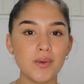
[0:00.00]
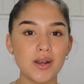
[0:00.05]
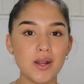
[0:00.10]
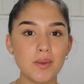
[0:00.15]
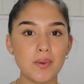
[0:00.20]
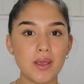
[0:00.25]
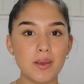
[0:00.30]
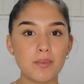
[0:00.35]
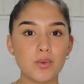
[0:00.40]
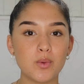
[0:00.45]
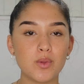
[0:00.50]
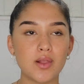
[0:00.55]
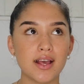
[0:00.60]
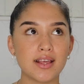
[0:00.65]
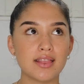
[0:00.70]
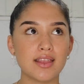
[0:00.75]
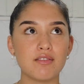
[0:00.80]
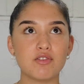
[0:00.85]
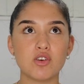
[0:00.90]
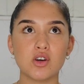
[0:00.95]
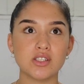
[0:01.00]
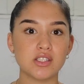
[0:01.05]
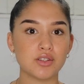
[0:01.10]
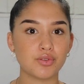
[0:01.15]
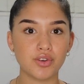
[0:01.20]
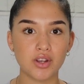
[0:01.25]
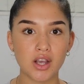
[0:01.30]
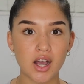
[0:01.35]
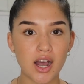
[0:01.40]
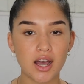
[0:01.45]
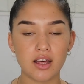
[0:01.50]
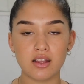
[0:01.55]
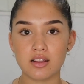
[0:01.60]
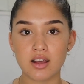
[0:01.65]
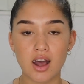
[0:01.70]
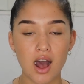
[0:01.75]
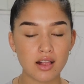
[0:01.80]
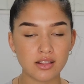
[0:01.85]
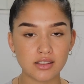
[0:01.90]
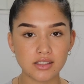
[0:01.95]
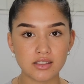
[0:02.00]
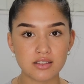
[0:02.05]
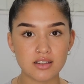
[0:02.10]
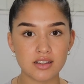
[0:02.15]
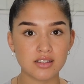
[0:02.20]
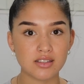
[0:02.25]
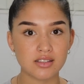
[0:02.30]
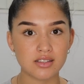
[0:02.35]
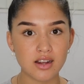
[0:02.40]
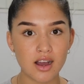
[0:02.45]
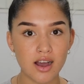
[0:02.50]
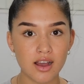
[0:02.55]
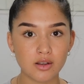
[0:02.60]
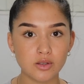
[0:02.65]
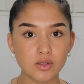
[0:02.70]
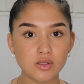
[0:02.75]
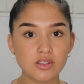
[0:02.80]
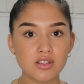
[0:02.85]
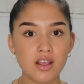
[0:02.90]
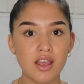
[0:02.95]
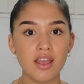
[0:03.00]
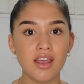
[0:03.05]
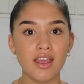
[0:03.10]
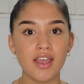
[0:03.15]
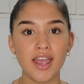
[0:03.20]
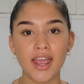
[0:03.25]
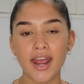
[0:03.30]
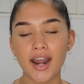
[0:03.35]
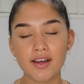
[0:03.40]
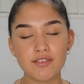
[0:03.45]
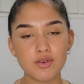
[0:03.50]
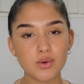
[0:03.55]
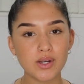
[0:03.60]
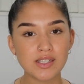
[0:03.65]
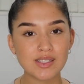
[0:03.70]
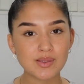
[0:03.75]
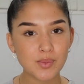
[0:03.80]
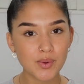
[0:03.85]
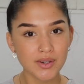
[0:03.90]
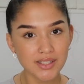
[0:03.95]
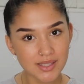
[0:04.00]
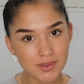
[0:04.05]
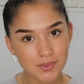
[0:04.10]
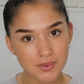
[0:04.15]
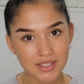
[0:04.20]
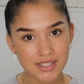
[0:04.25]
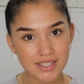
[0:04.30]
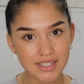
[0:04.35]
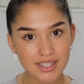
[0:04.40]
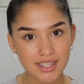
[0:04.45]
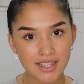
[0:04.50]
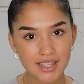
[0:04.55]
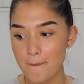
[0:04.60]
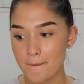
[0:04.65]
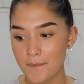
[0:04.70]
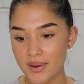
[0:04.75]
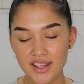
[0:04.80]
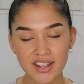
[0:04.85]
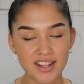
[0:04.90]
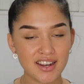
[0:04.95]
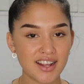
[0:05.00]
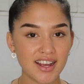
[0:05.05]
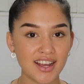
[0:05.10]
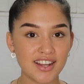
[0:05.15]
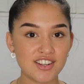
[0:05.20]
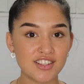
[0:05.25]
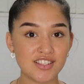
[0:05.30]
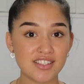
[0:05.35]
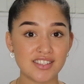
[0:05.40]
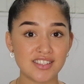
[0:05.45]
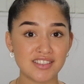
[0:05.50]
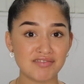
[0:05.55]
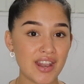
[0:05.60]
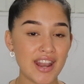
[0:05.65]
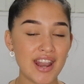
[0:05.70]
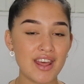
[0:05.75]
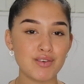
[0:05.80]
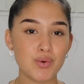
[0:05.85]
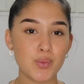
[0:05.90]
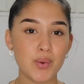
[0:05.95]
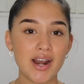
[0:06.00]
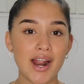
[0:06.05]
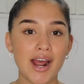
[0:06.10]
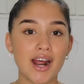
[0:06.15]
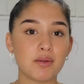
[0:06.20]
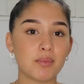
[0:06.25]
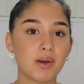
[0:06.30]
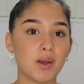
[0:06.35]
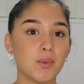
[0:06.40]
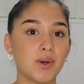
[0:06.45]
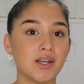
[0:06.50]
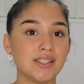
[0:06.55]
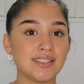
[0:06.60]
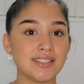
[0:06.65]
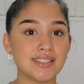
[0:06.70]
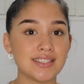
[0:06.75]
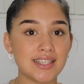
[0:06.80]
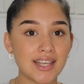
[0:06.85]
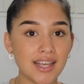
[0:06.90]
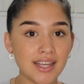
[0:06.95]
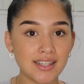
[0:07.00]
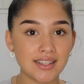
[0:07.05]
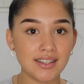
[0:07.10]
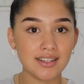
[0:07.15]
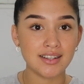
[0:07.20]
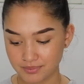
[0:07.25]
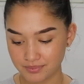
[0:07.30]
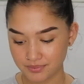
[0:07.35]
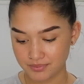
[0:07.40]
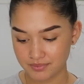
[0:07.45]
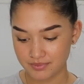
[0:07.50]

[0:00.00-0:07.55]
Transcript: many people, like, they've got different colors and styles, and I've always wanted one, but I just never went out of my way to get it.